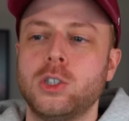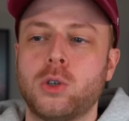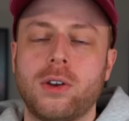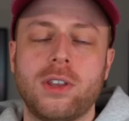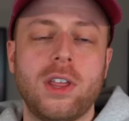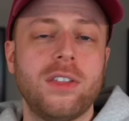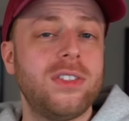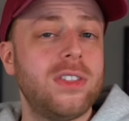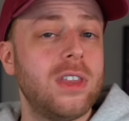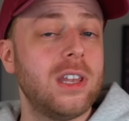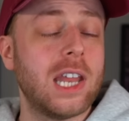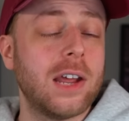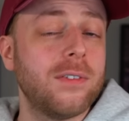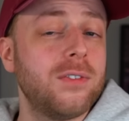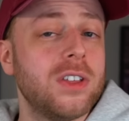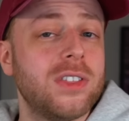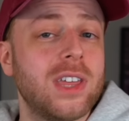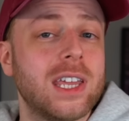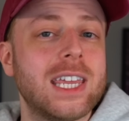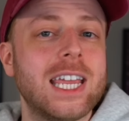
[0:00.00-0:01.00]
So I
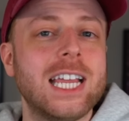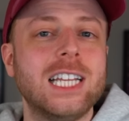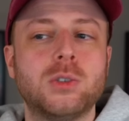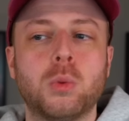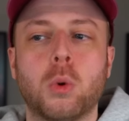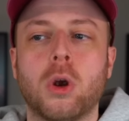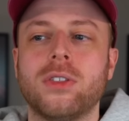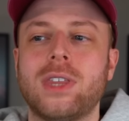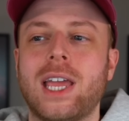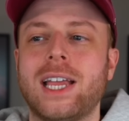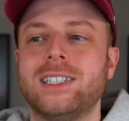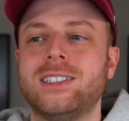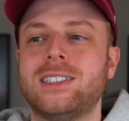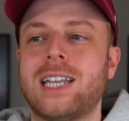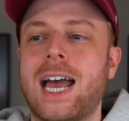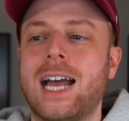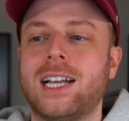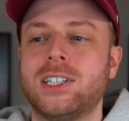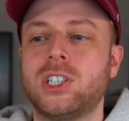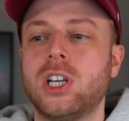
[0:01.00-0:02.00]
definitely think he's worth a
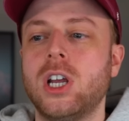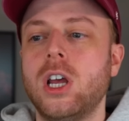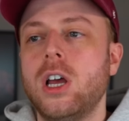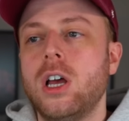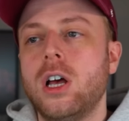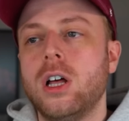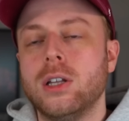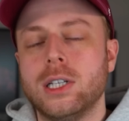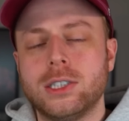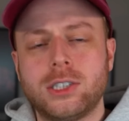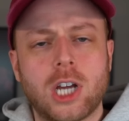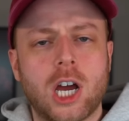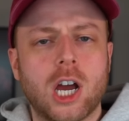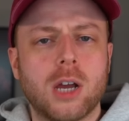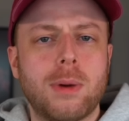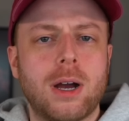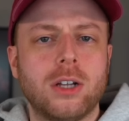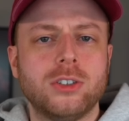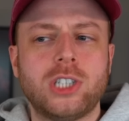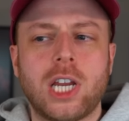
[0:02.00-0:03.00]
stash. Let's talk
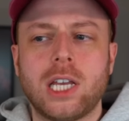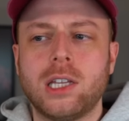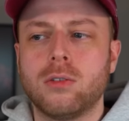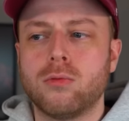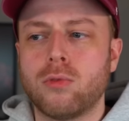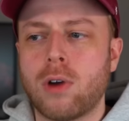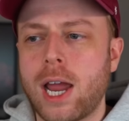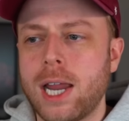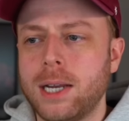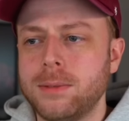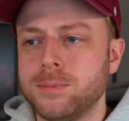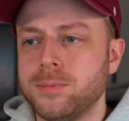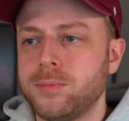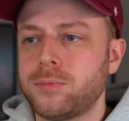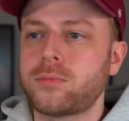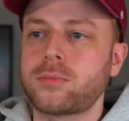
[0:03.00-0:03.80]
about Jalen Wright.